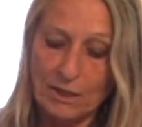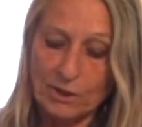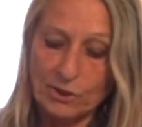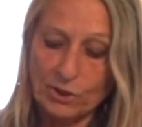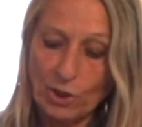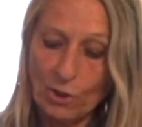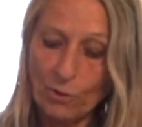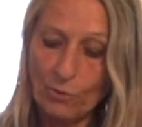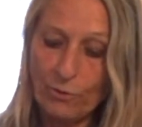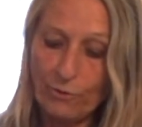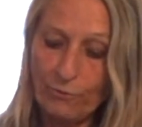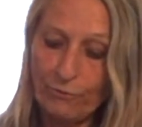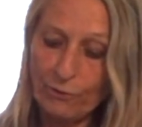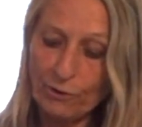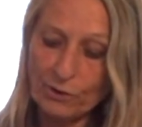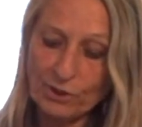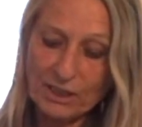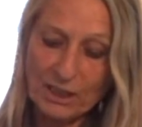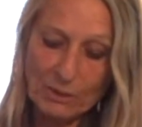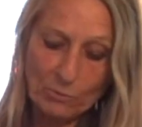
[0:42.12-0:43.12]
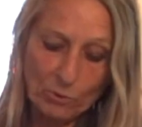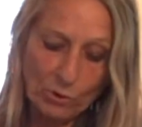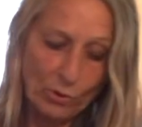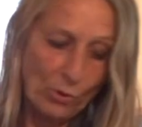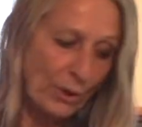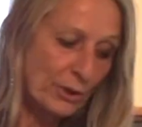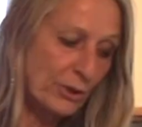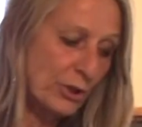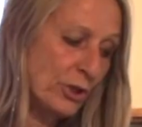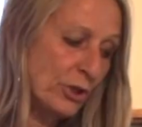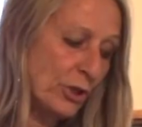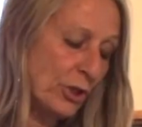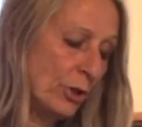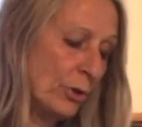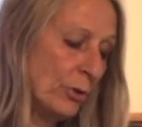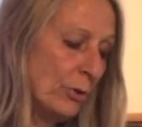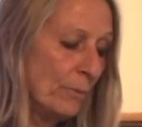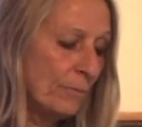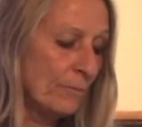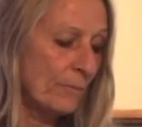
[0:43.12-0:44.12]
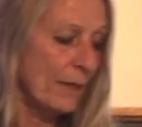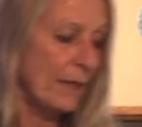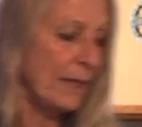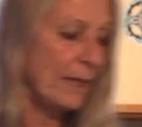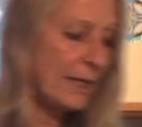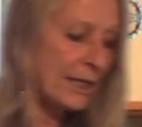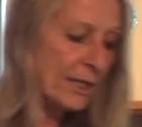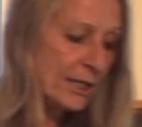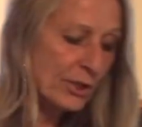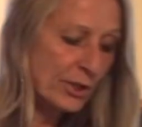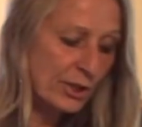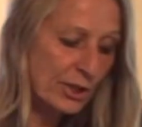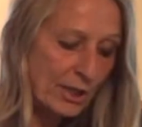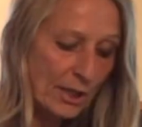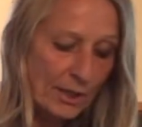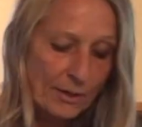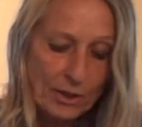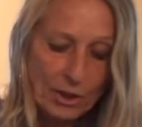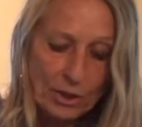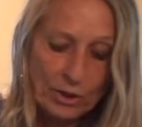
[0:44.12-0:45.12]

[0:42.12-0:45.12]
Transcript: So the first thing we're going to do is